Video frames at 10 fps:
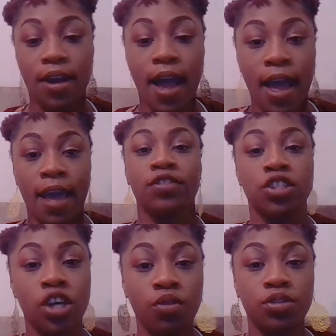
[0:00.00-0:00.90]
I have to
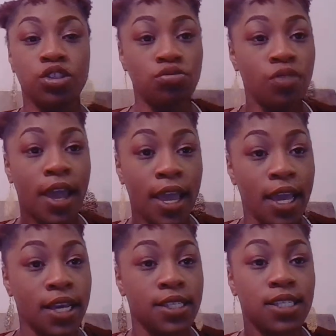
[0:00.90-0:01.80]
tote with 2
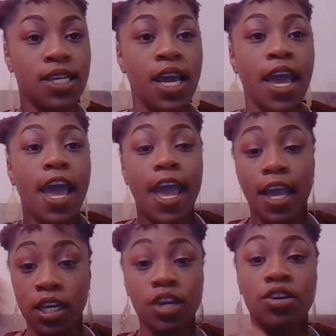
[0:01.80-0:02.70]
hands.
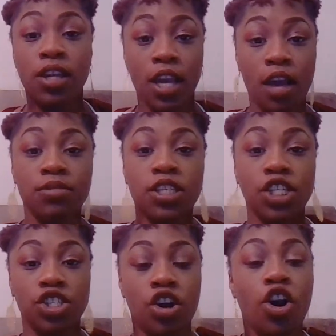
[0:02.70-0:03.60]
And literally, I'm
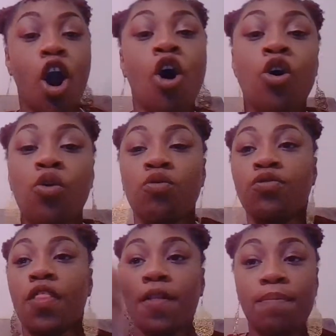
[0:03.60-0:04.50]
sketching on a
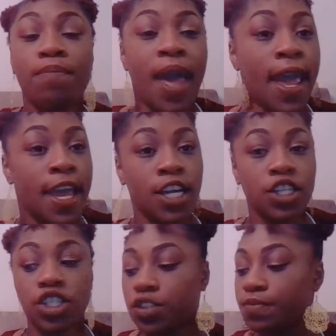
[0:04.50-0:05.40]
whole
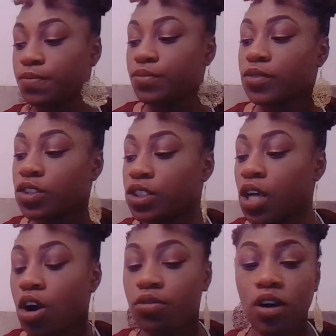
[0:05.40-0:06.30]
page.
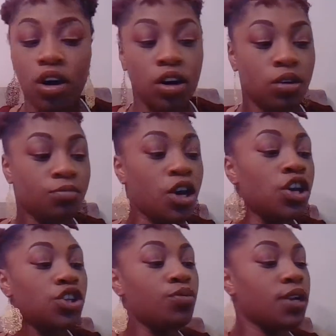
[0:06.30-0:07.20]
So,
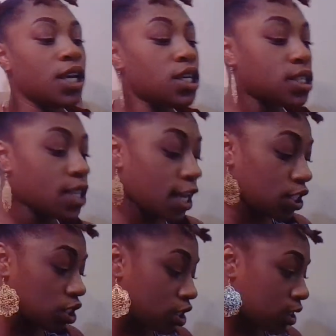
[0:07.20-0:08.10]
you will need
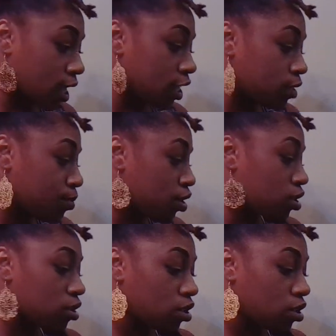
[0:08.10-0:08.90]
a sketchbook.